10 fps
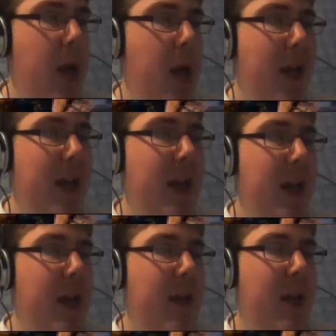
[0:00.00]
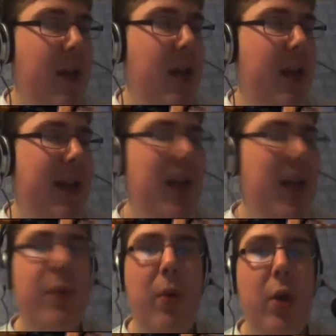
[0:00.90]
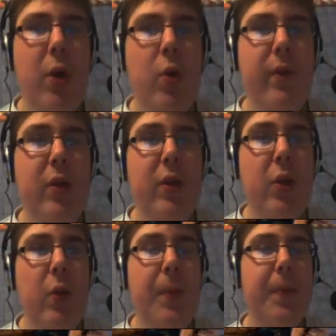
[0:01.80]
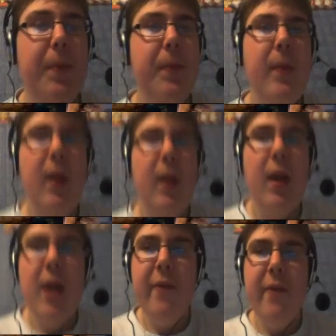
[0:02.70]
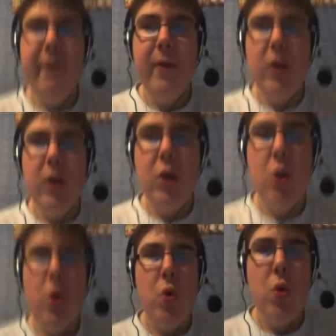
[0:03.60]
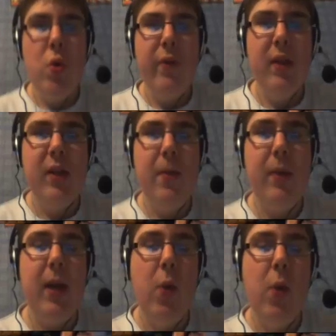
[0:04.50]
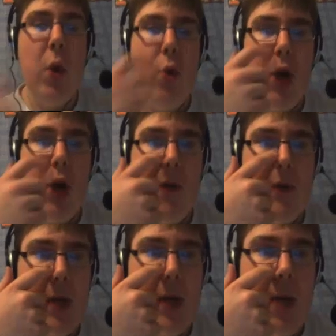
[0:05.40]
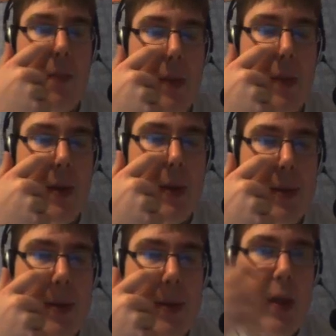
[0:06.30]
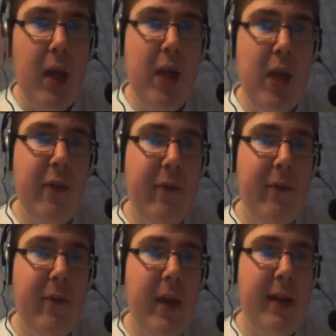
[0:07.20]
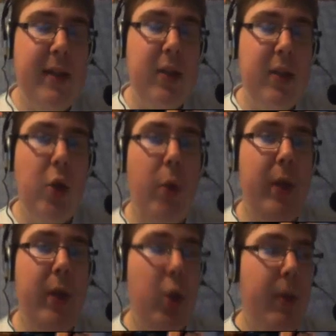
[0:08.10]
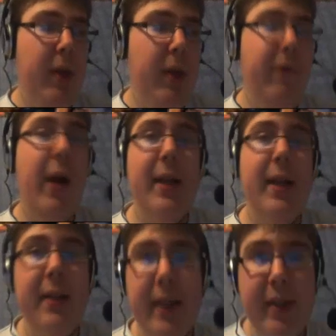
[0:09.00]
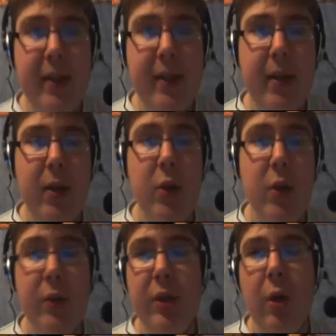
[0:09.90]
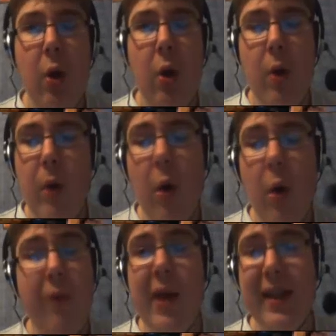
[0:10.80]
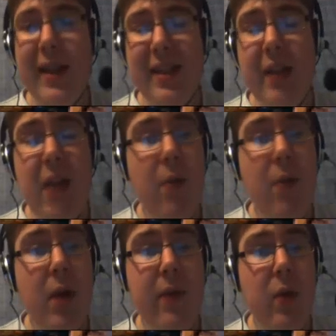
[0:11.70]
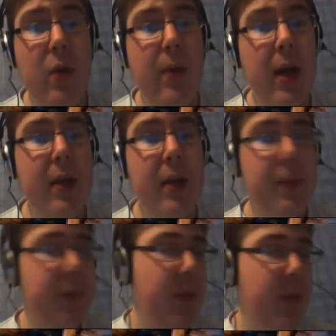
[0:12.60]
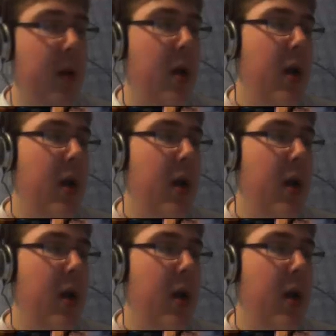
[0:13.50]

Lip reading: And then like the next point I want to go over to, if you, for example, like World of Warcraft, if it's coming via disc to a store or via Steam or whatever you want to buy it.